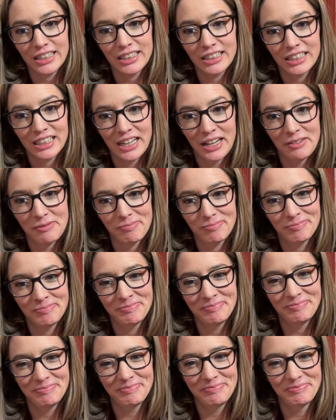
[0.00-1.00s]
Yeah.
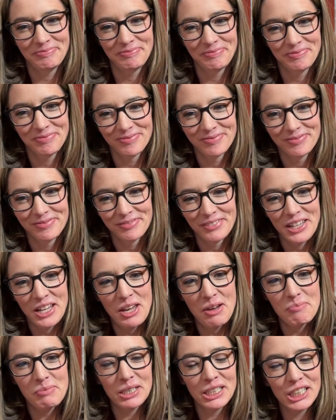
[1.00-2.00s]

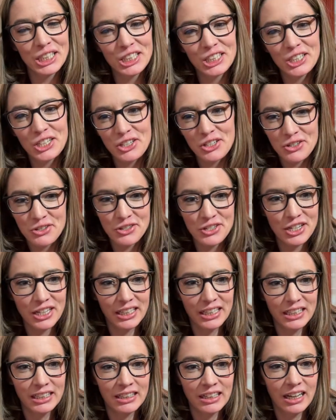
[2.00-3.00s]
But in
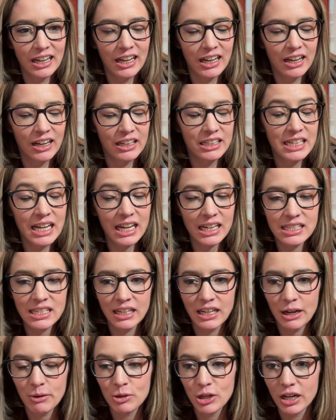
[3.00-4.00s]
conclusion, next
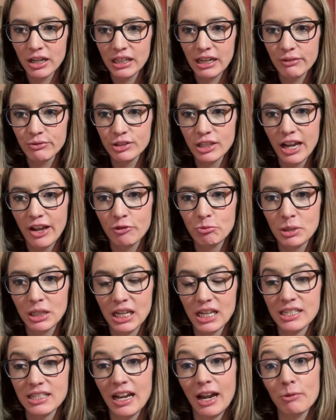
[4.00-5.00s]
Sunday we're not going to have live
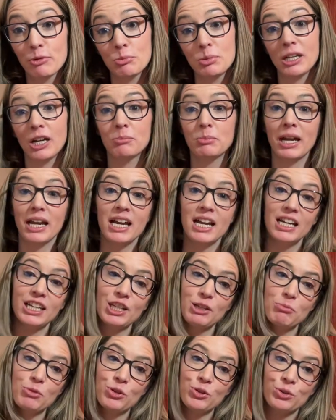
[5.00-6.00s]
because I will be on my
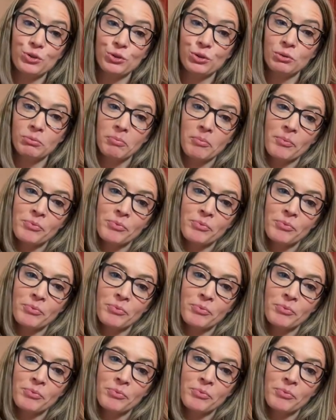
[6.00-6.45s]
honeymoon.